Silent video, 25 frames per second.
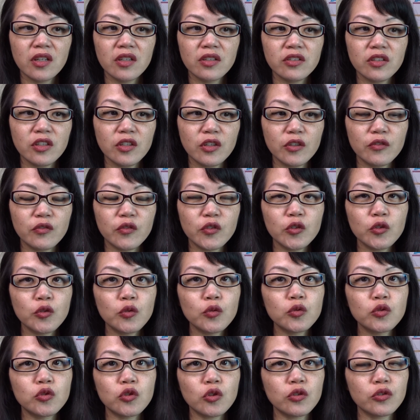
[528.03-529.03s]
So if
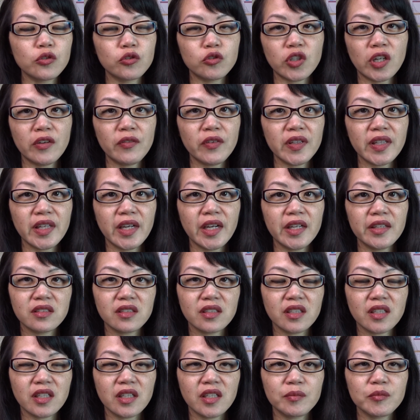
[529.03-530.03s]
you don't drive a lot,
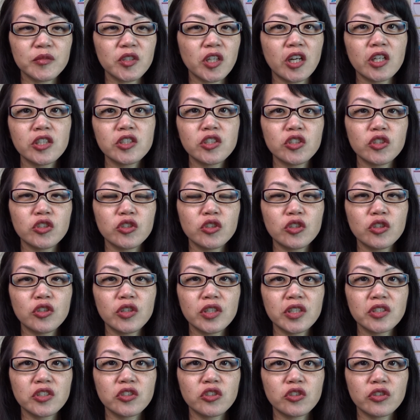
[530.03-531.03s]
talk to your
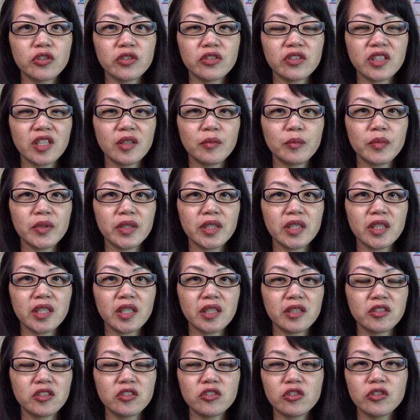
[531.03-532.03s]
insurance
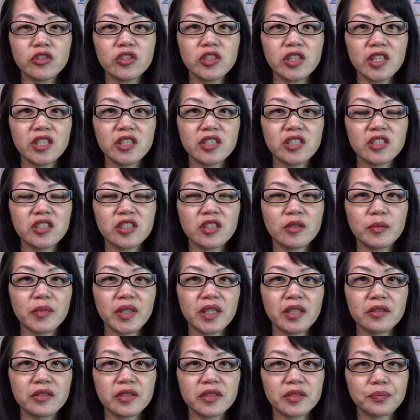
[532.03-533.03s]
agent
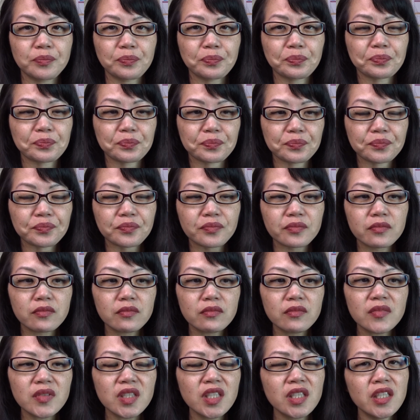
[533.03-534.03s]
about
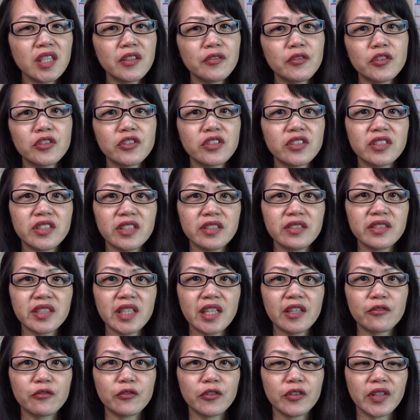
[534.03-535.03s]
if there's a
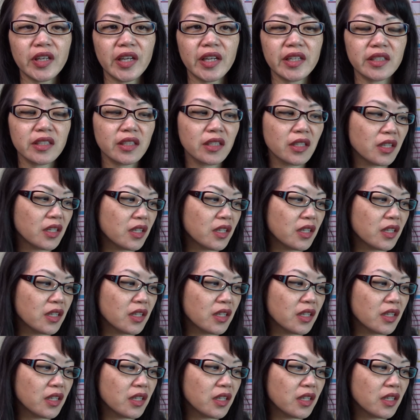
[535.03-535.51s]
discount for that.